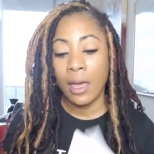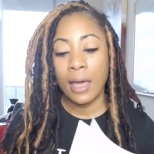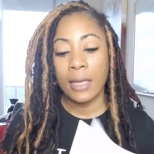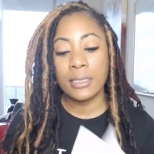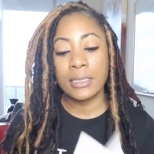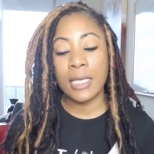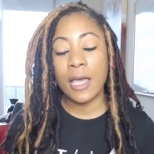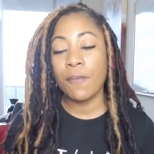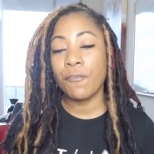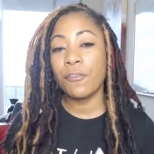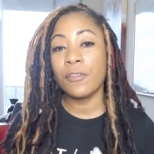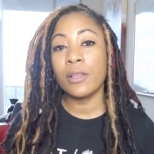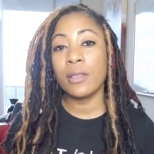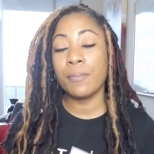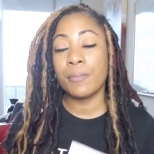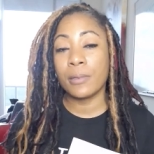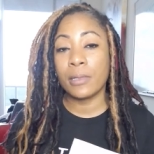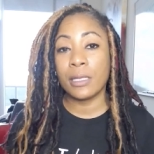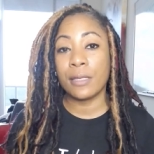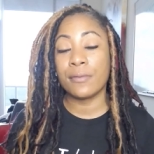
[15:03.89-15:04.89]
Definitely
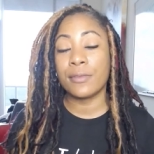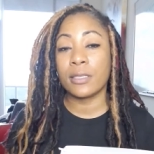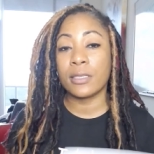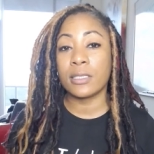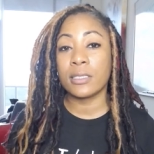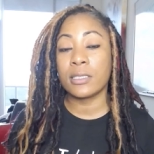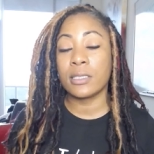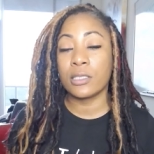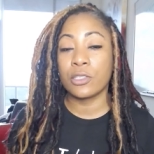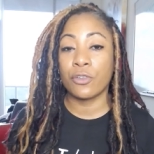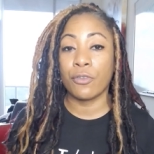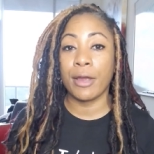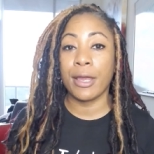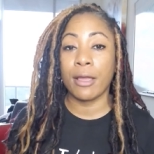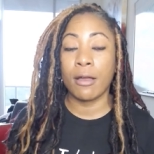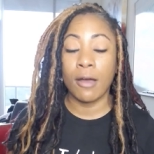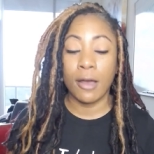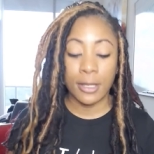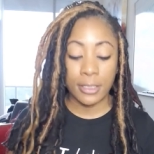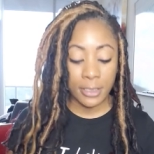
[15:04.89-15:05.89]
believe that this is great
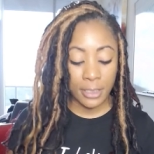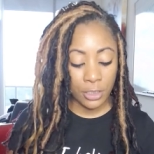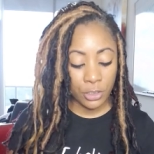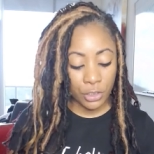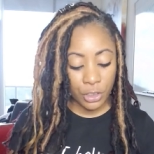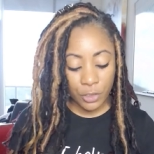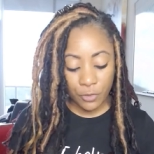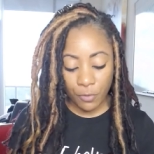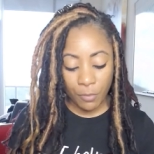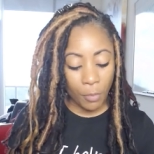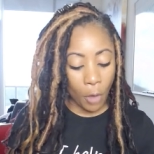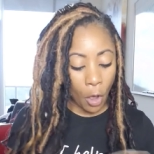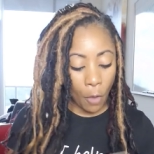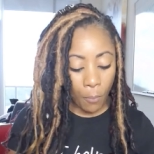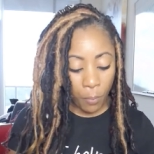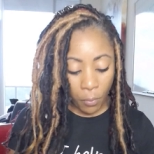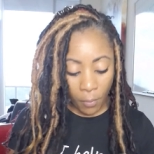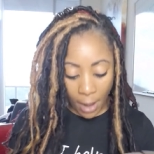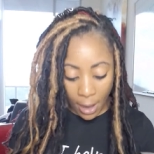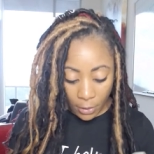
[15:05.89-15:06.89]
content just from
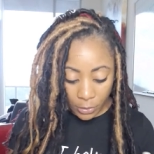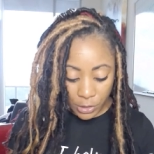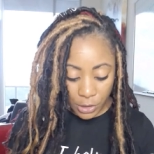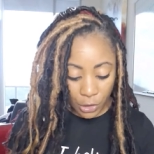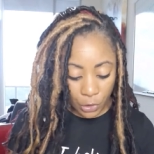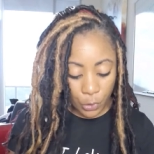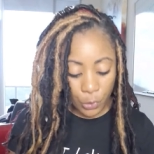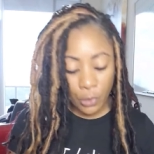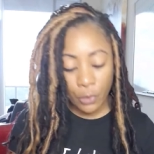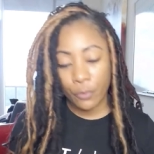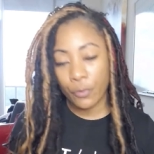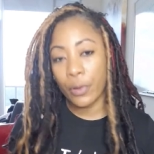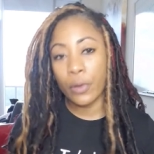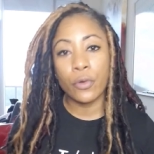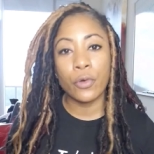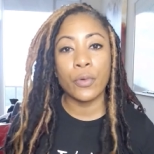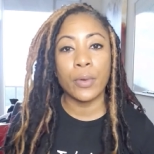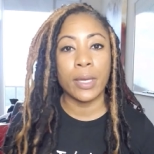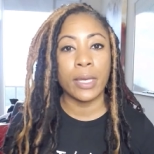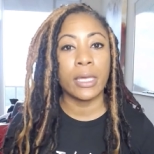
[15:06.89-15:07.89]
browsing through it real
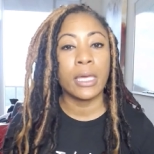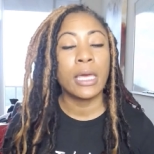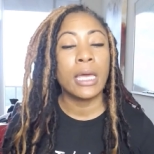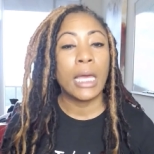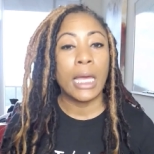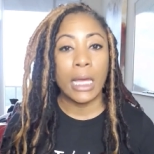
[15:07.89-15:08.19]
quick.